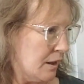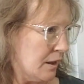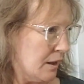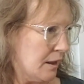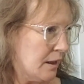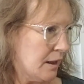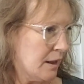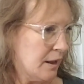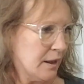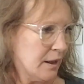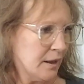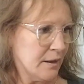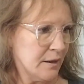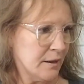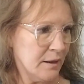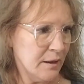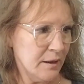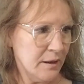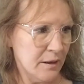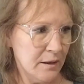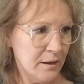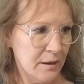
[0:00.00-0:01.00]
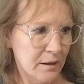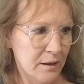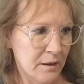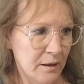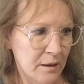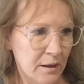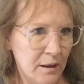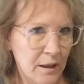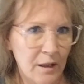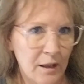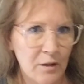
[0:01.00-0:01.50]
And
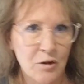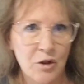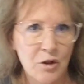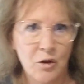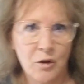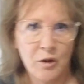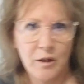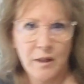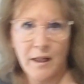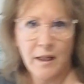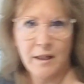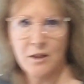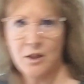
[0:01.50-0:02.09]
I'll show you that in